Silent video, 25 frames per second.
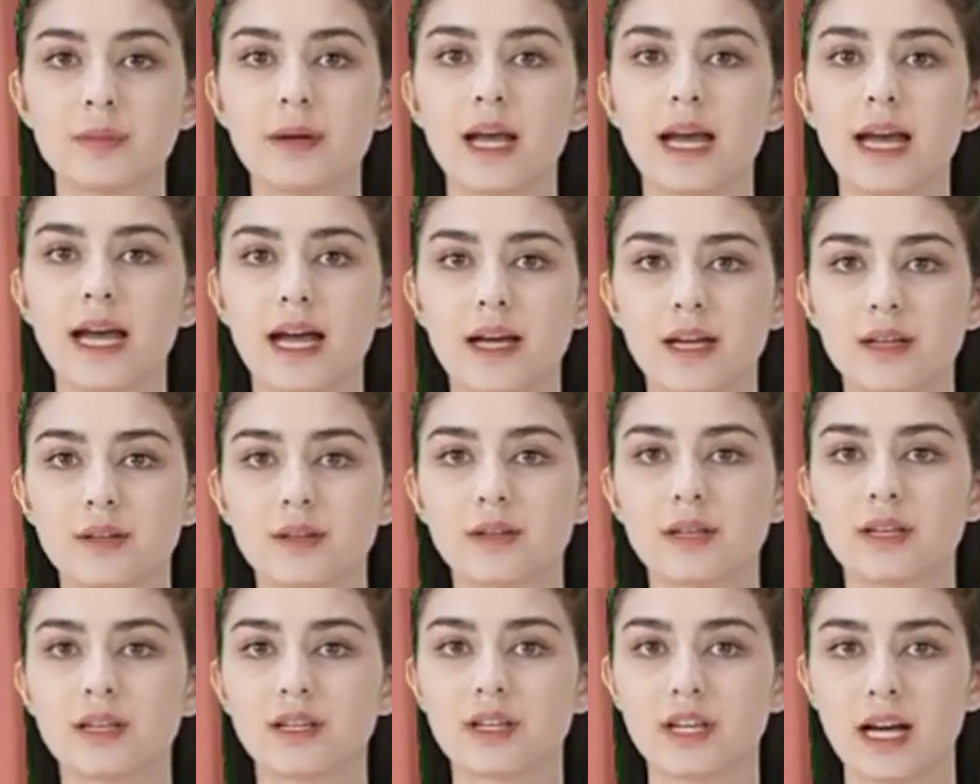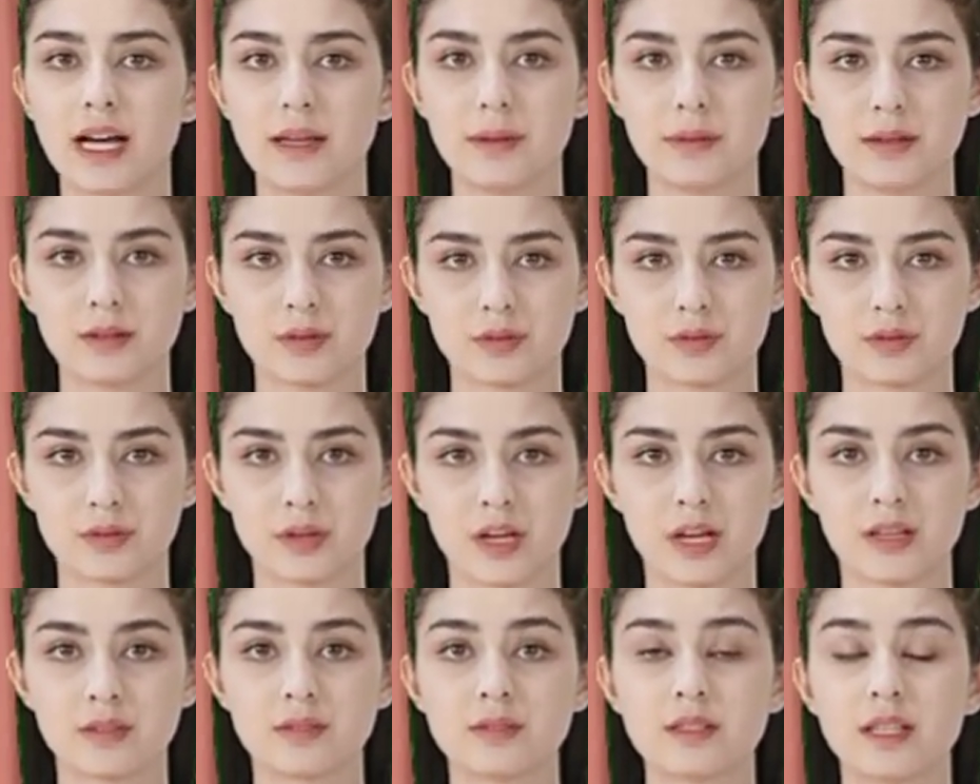However, HIV
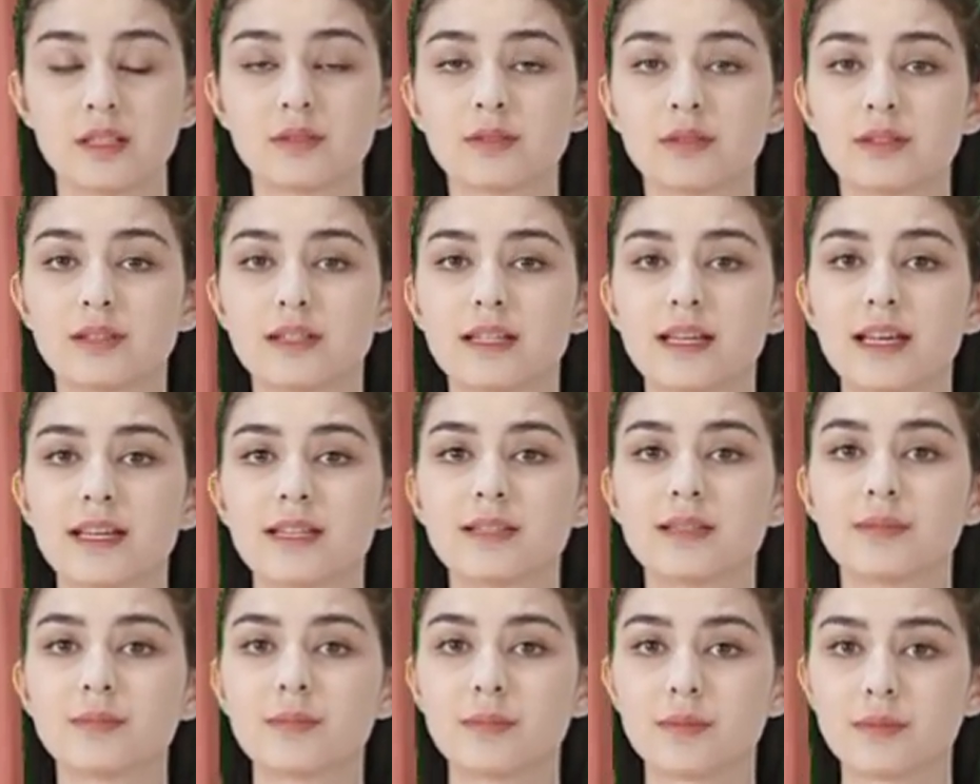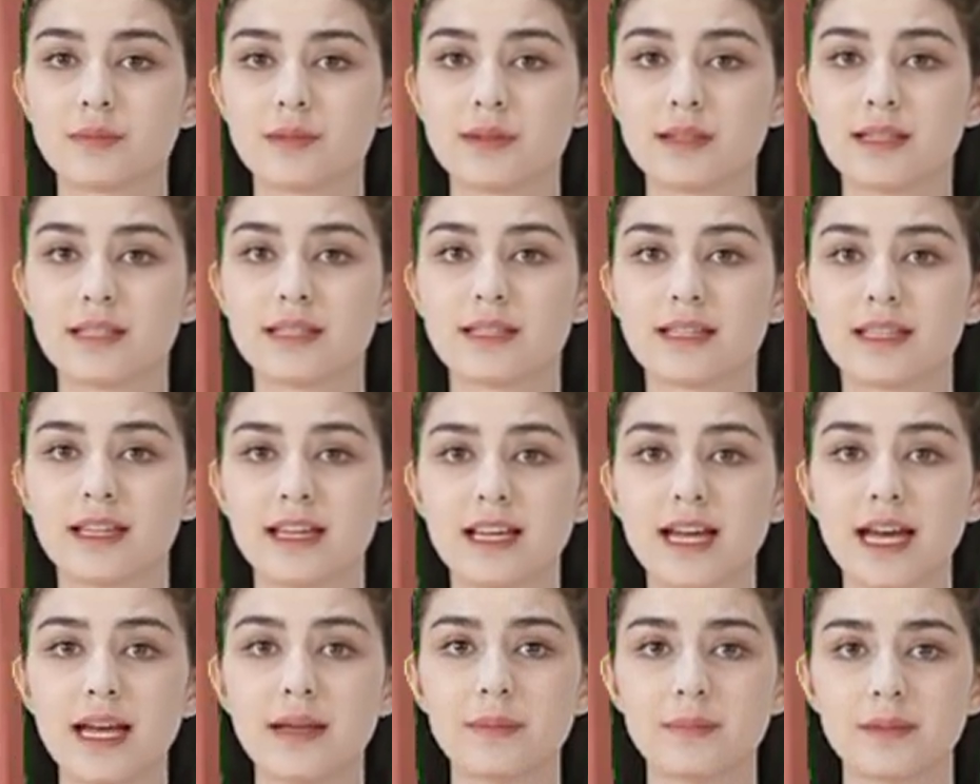avoids being recognized and
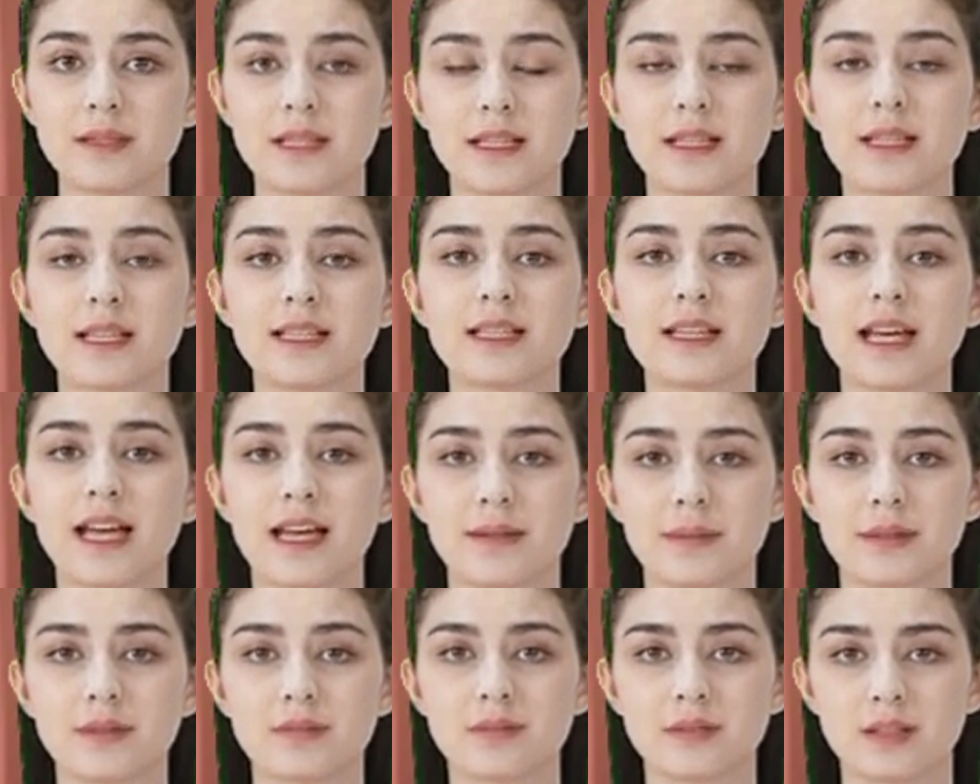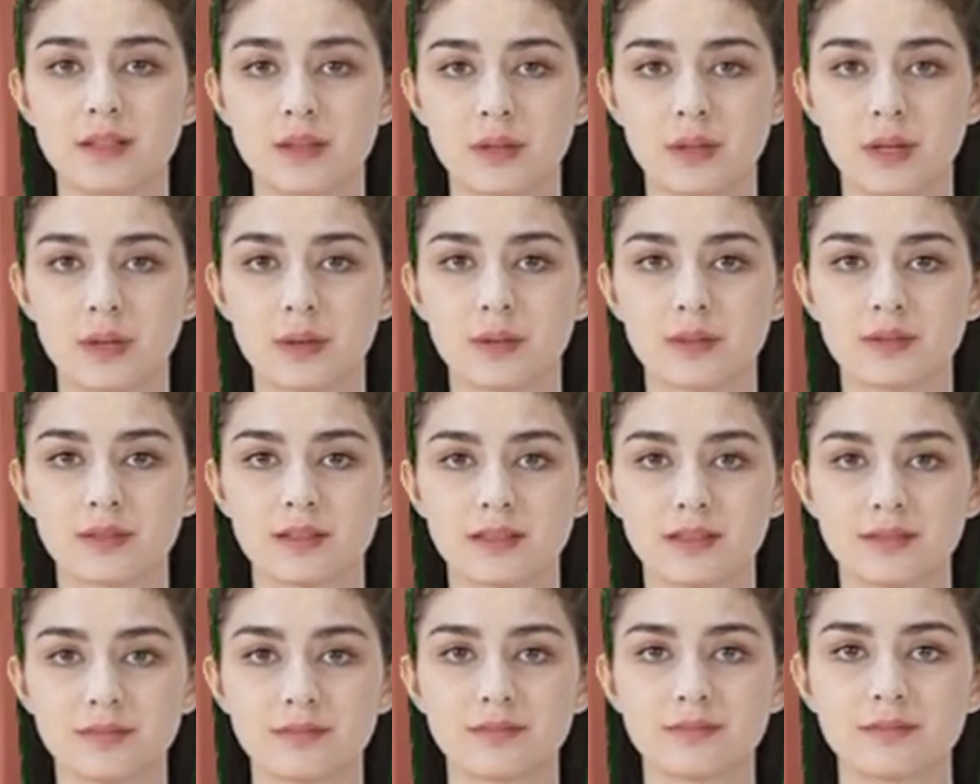destroyed by lymphocytes by
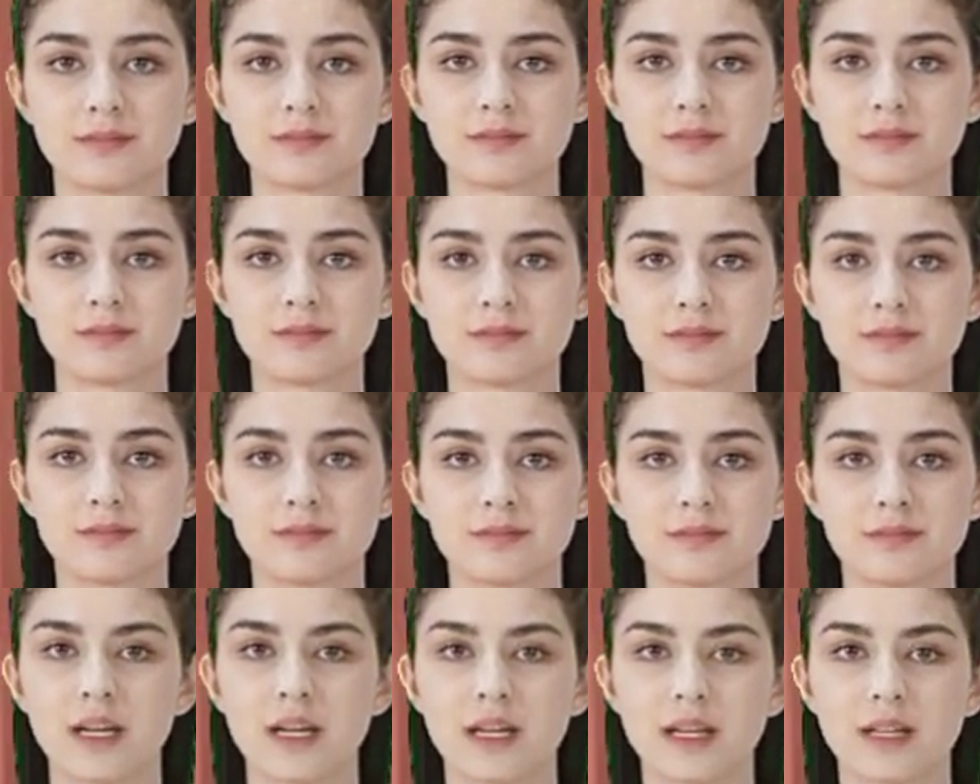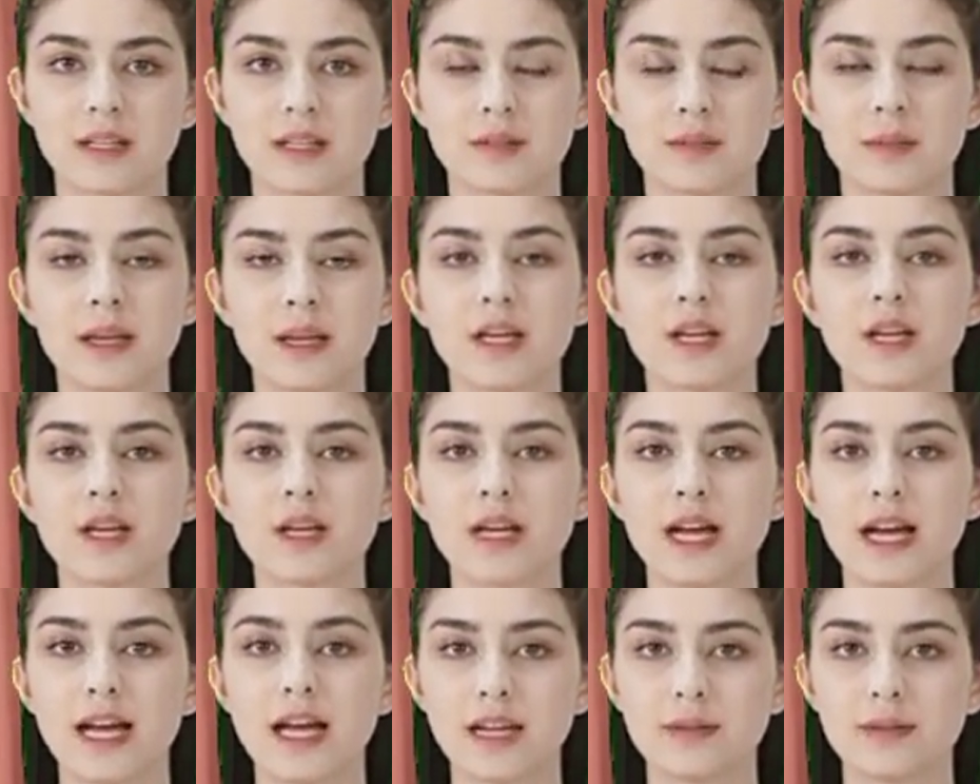repeatedly changing its protein coat.